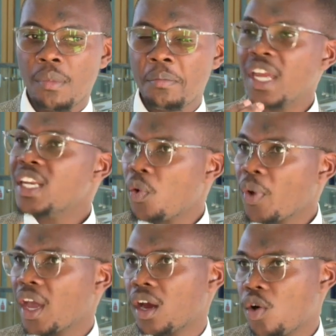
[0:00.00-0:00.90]
made
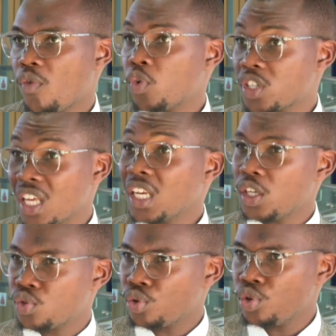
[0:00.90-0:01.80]
aware of what they
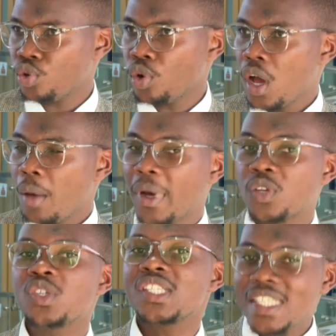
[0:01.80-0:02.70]
need to do,
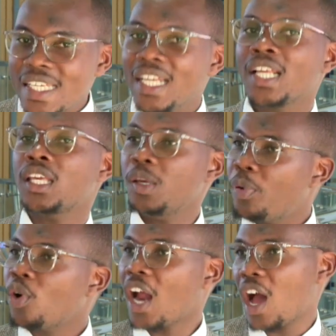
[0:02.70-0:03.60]
but we still
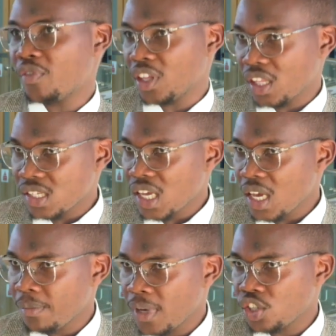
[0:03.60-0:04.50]
keep on having the
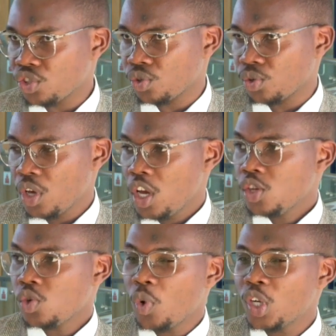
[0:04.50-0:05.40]
same issue.
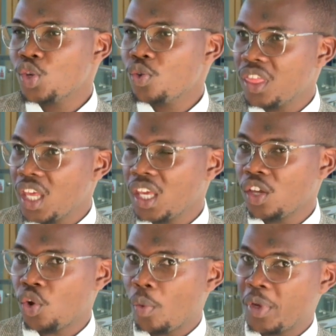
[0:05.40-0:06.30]
So what do you think,
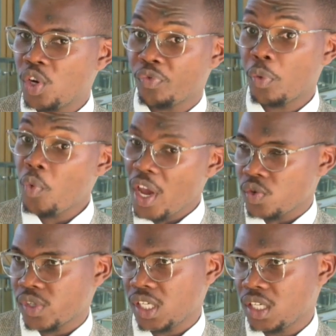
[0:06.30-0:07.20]
in your opinion, from where
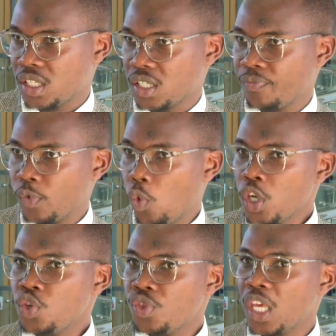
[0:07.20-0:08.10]
you sit,
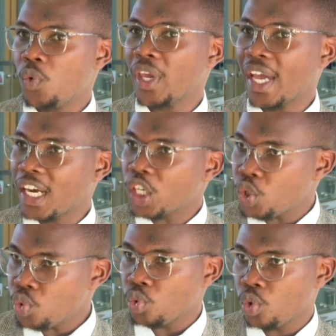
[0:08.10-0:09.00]
what do you think we can
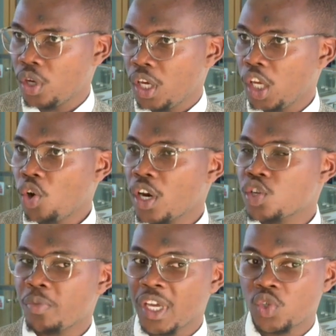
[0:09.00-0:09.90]
do in order
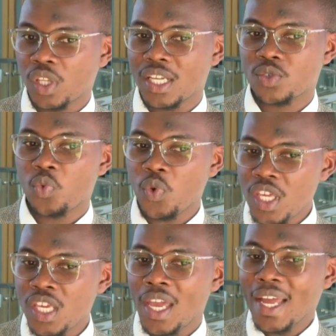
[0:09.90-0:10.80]
to make sure that
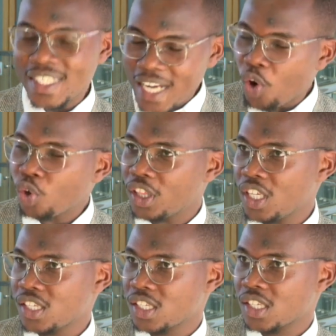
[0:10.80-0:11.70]
we tackle
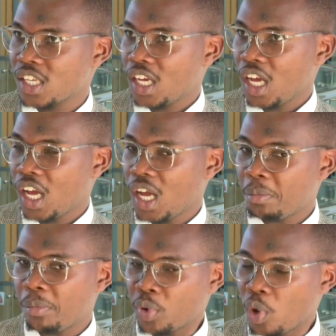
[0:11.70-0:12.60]
this
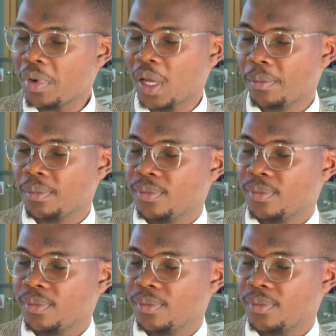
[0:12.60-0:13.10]
problem?